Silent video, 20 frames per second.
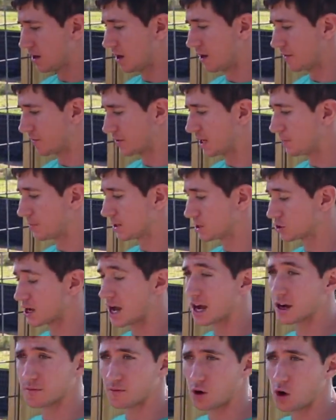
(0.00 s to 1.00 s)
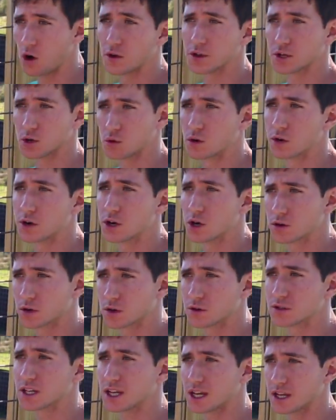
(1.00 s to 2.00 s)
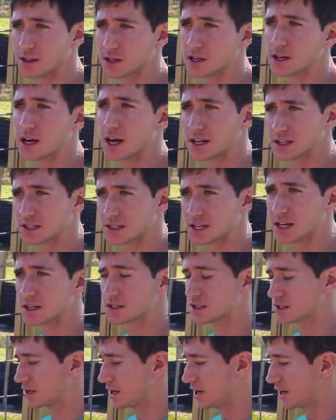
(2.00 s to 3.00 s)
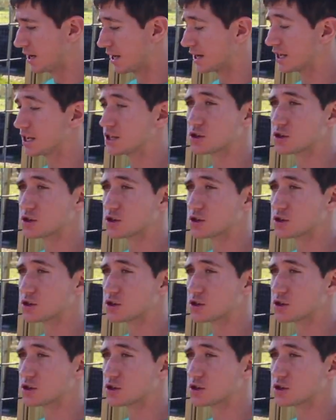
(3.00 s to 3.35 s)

of keeping track of all the Orinoco's in the United States. Wow. And